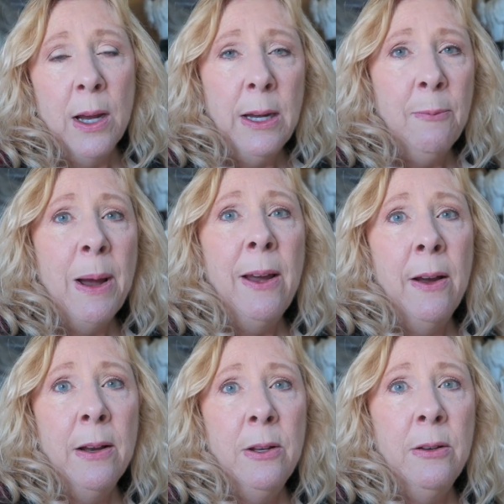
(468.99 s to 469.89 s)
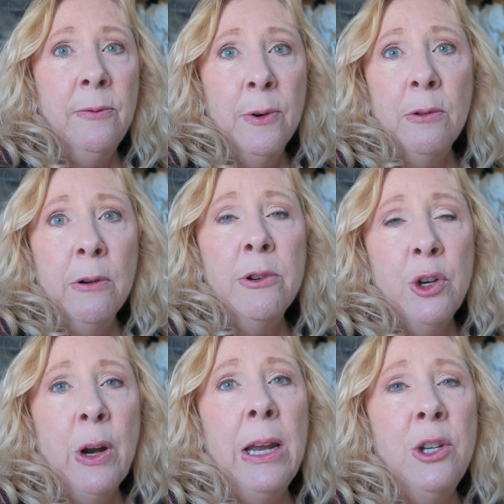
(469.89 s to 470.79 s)
I give my full-grown
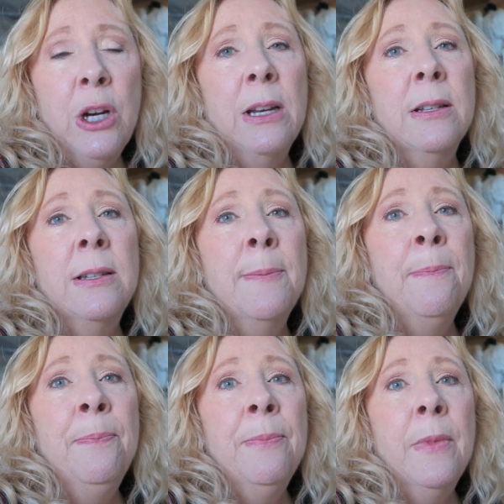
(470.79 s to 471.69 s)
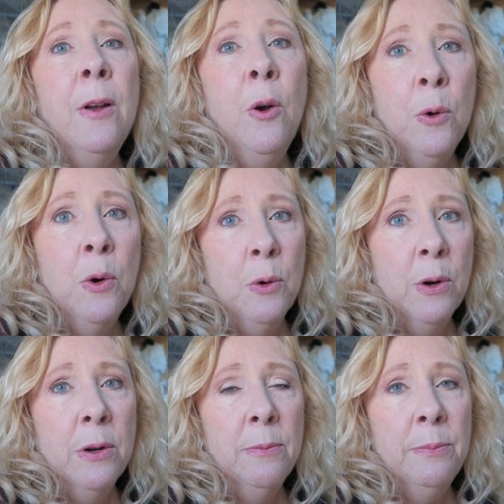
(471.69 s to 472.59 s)
chickens whole
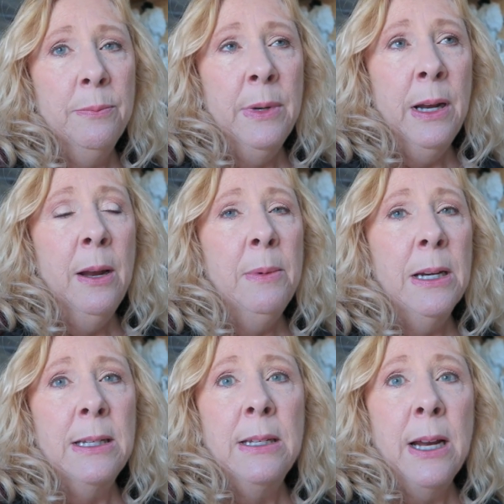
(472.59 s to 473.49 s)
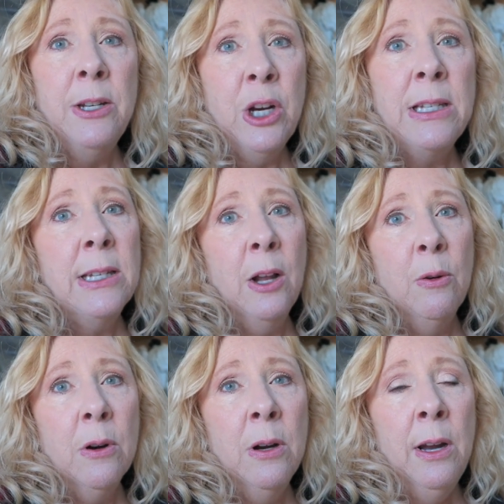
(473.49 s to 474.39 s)
corn because it digests
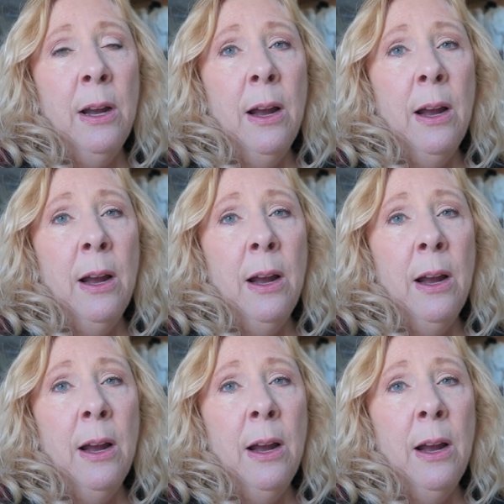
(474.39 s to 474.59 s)
slower.